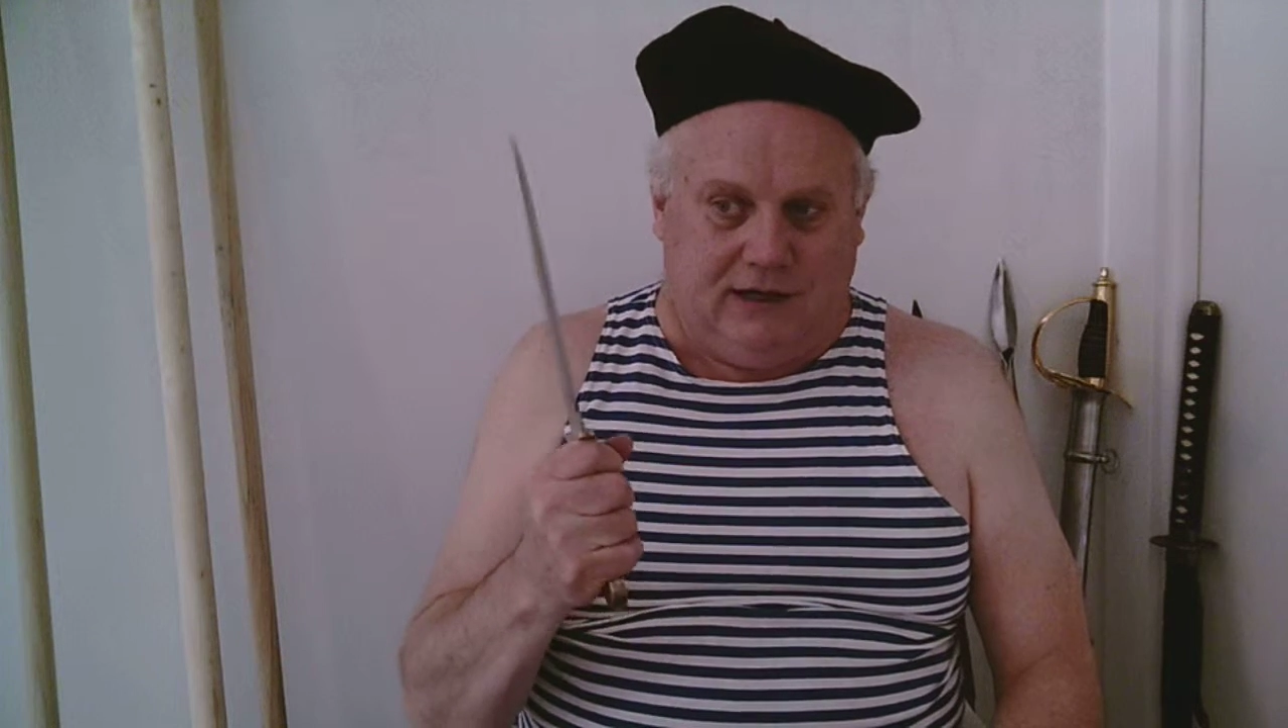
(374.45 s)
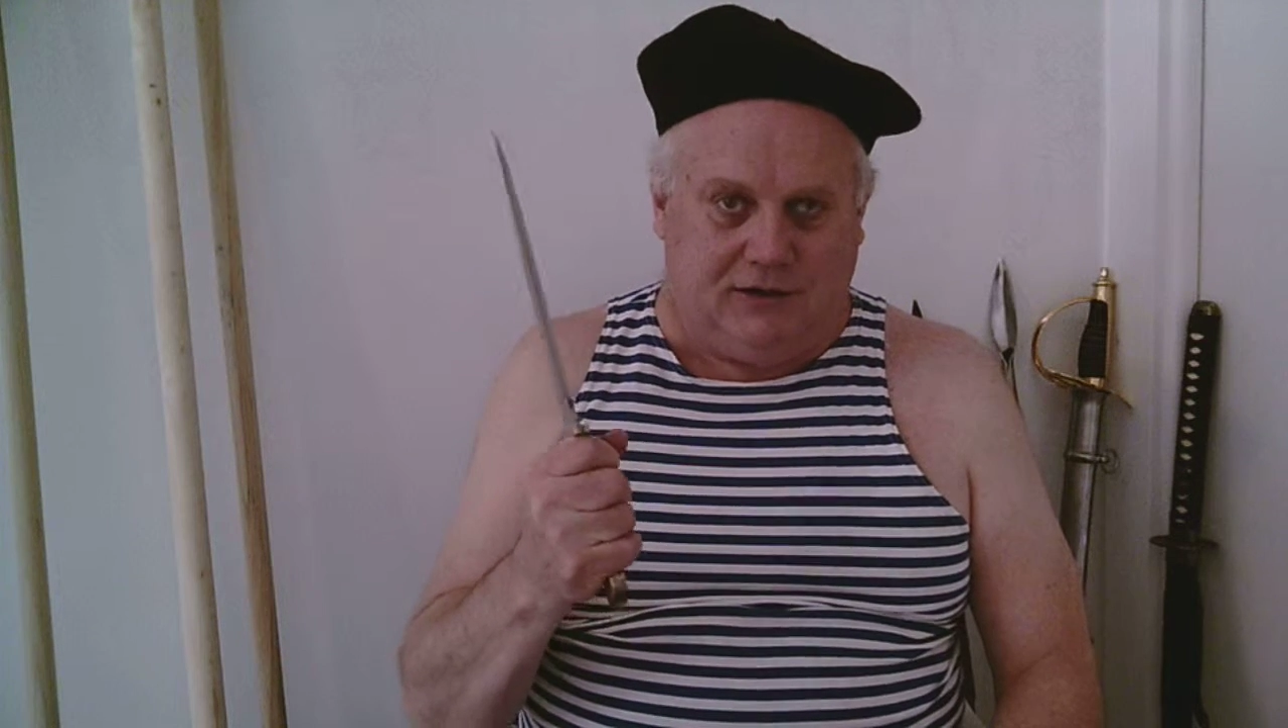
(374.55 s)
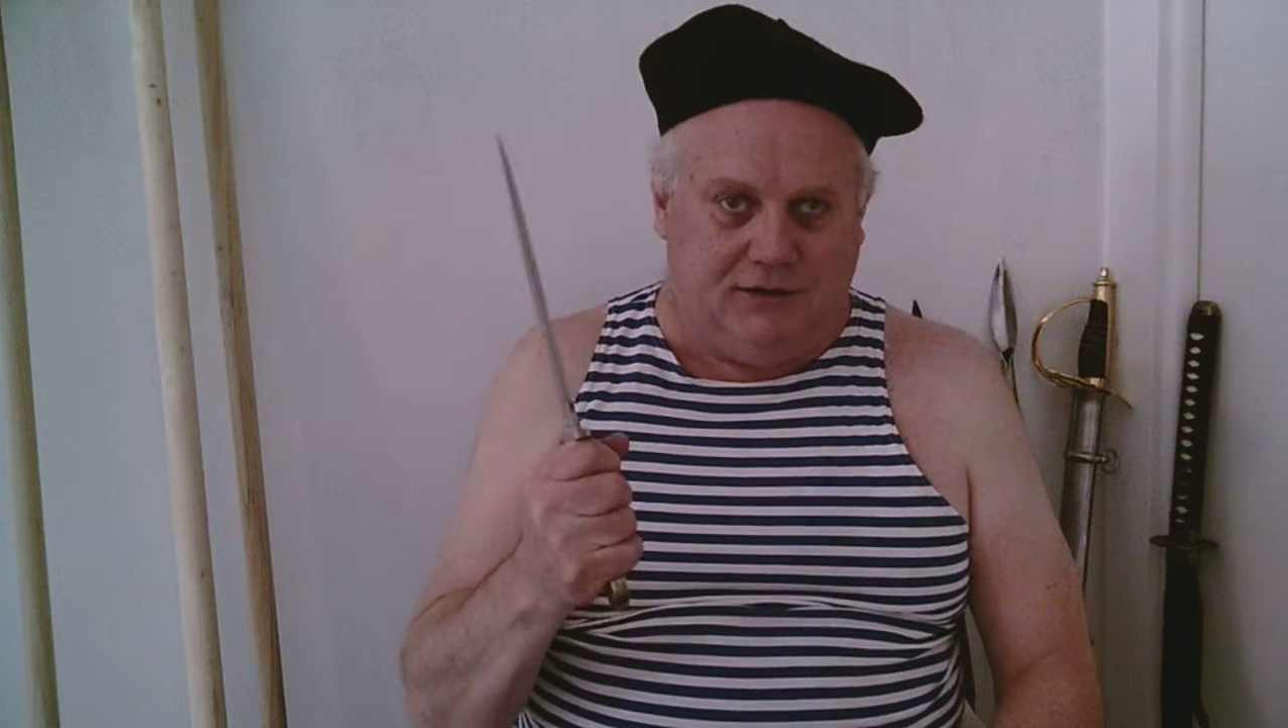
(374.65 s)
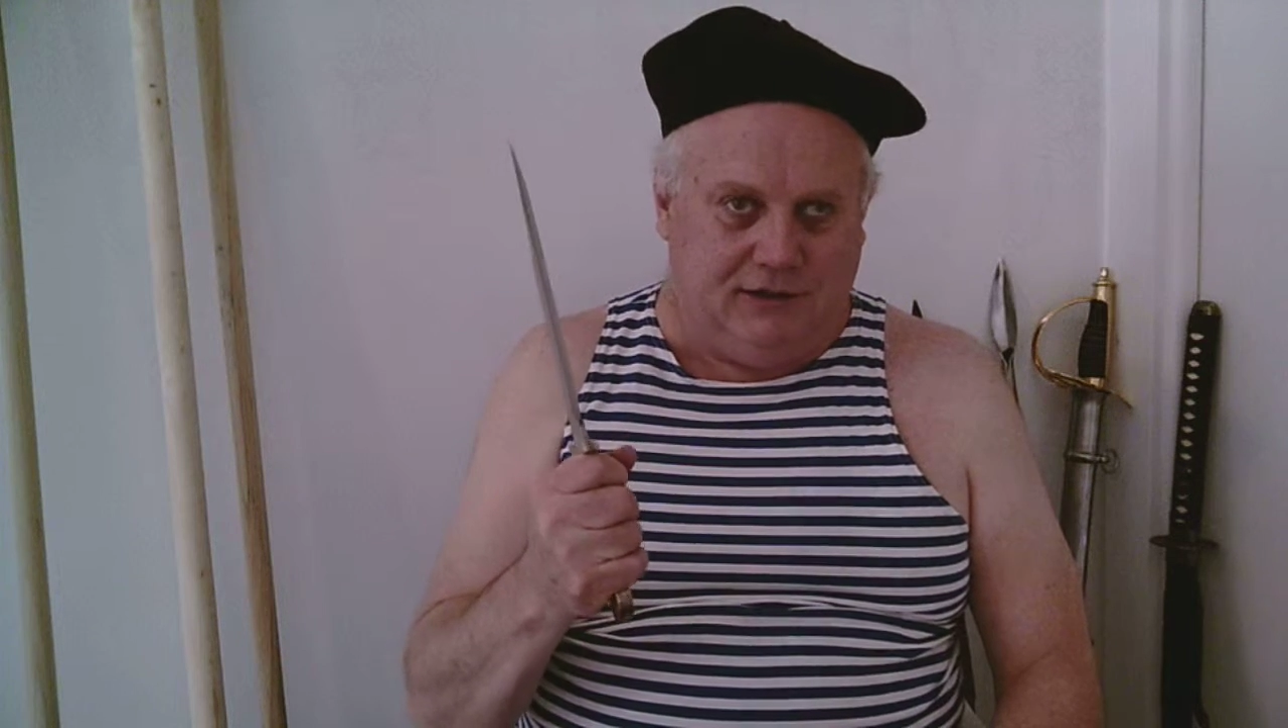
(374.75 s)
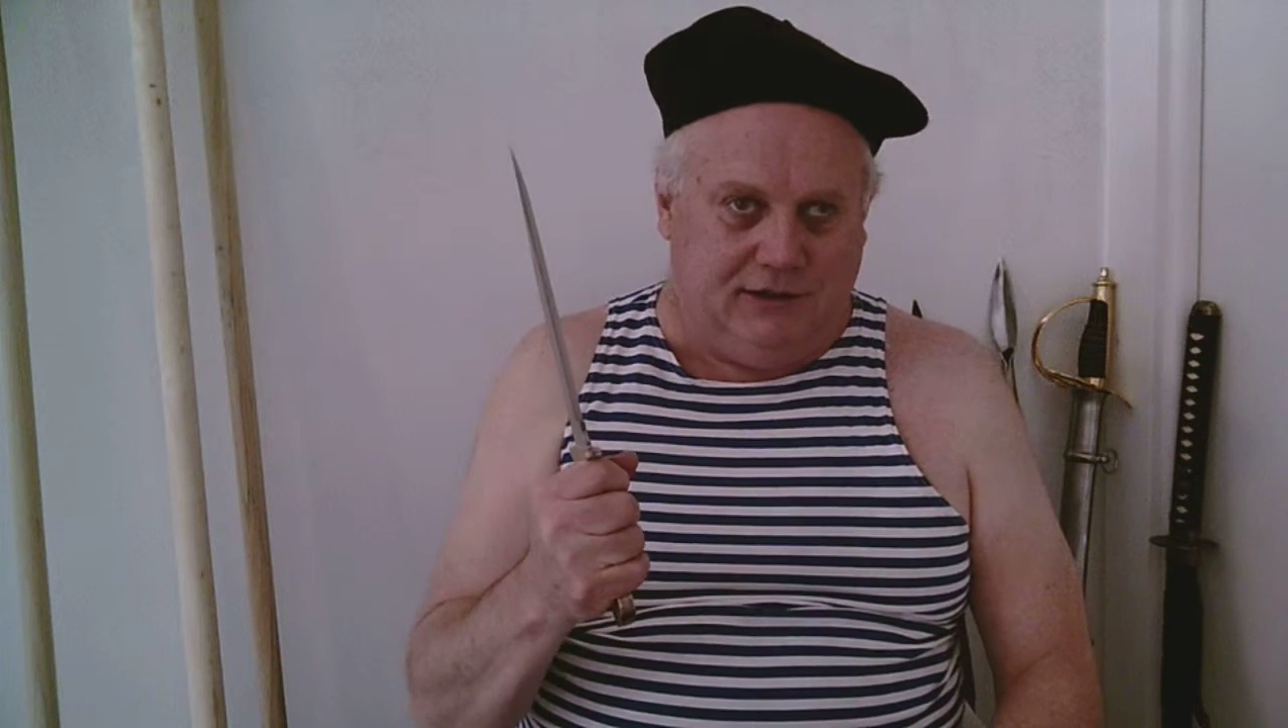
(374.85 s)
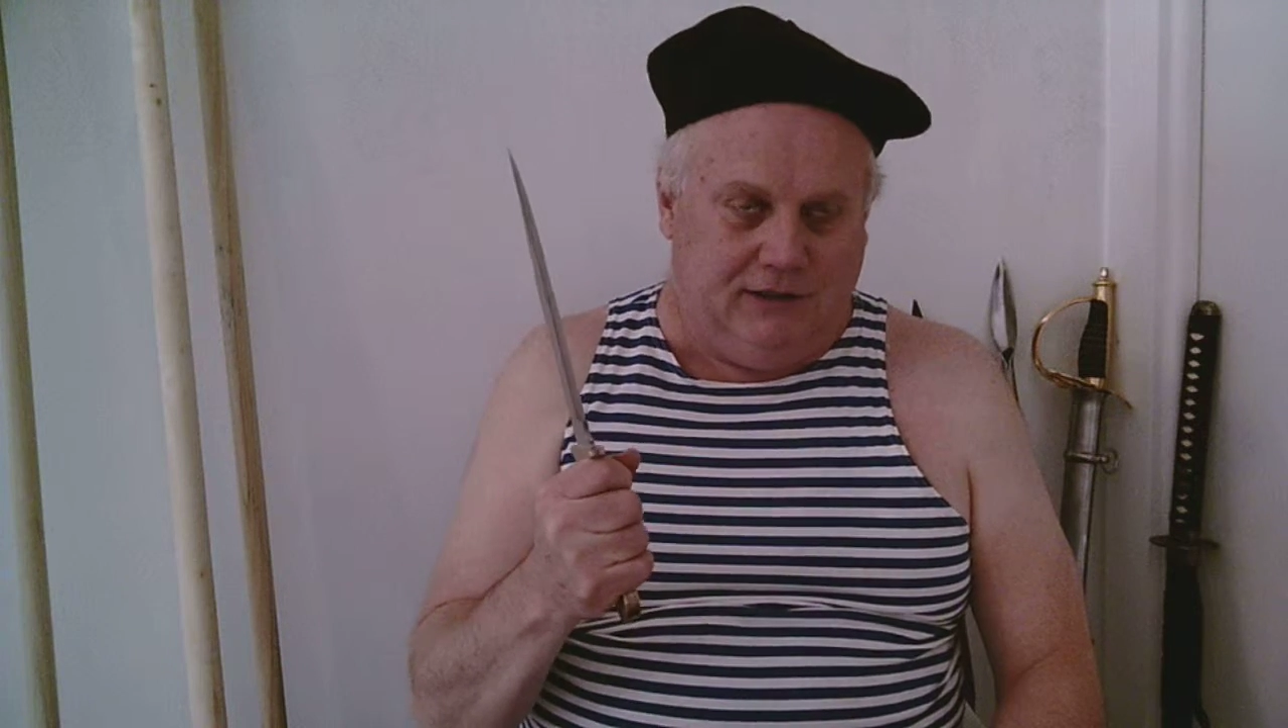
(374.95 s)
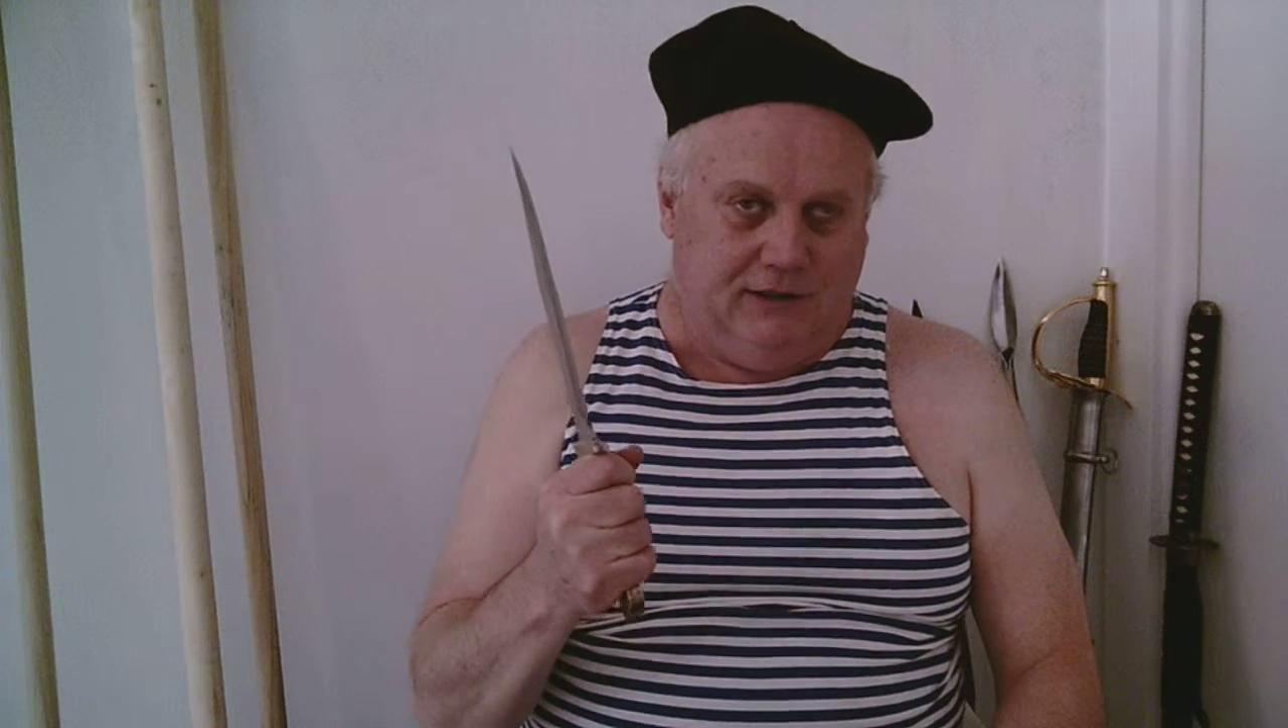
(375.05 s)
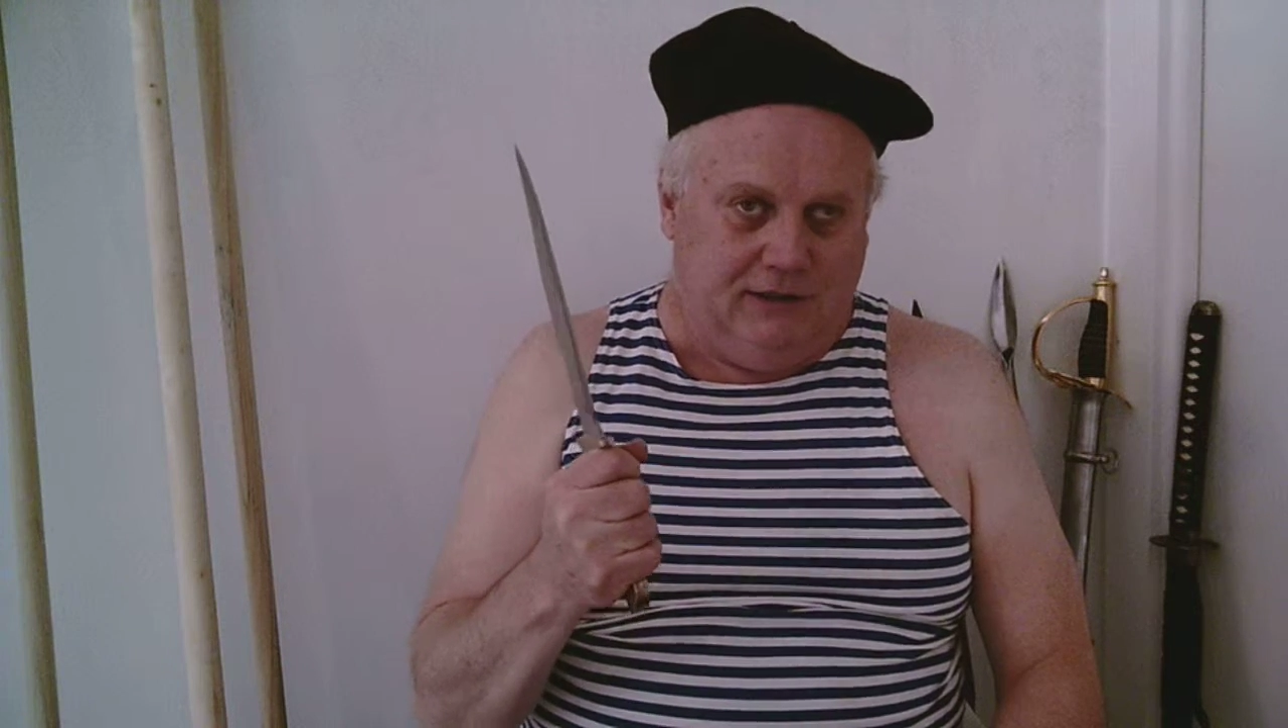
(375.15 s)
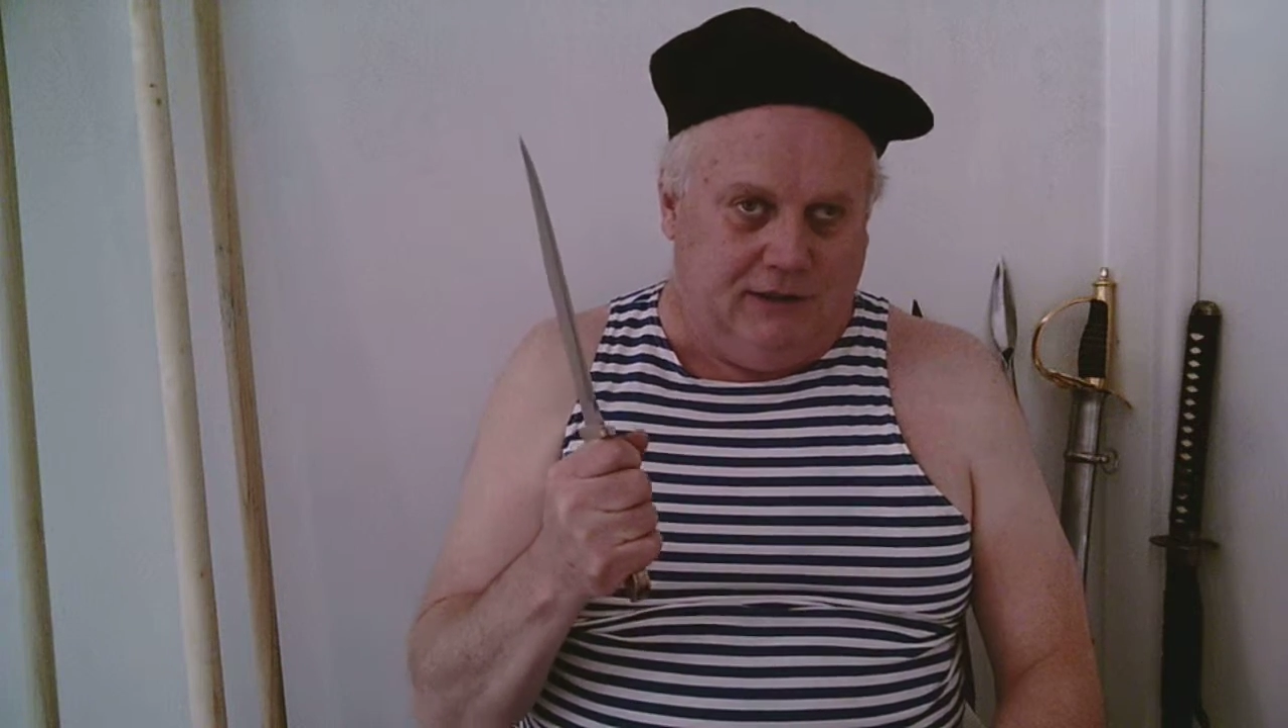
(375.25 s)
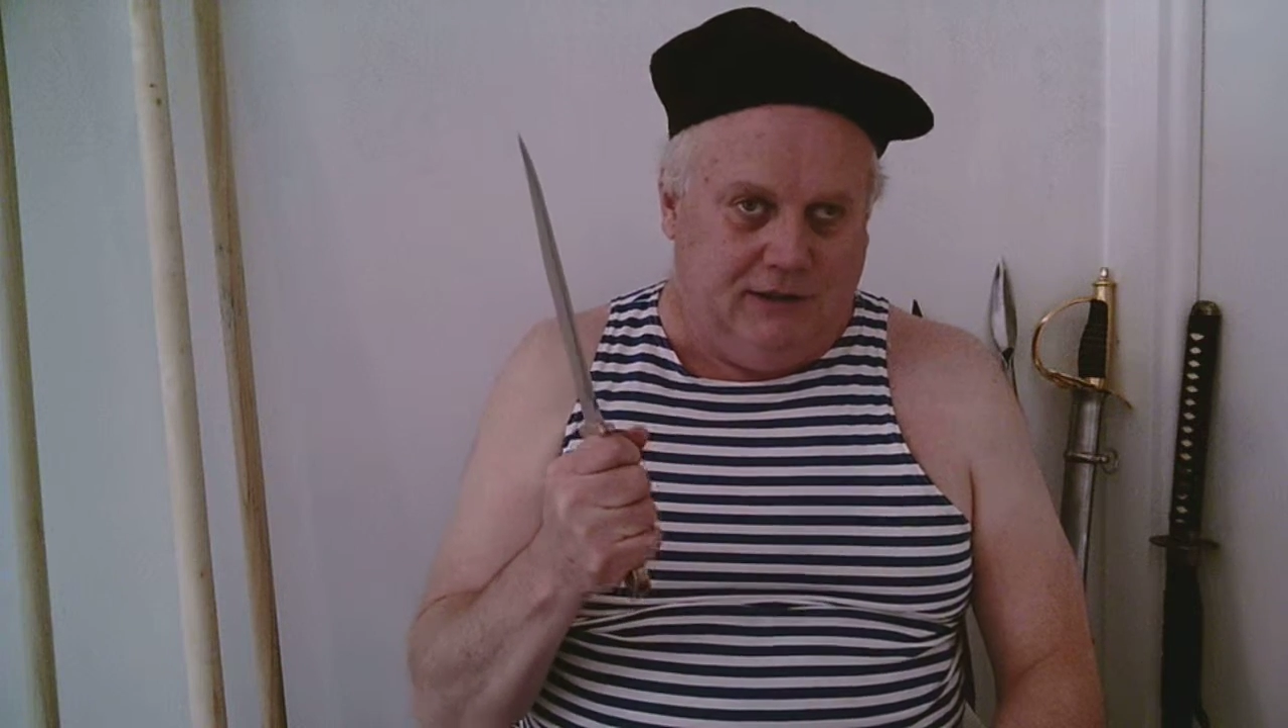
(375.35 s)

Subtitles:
actually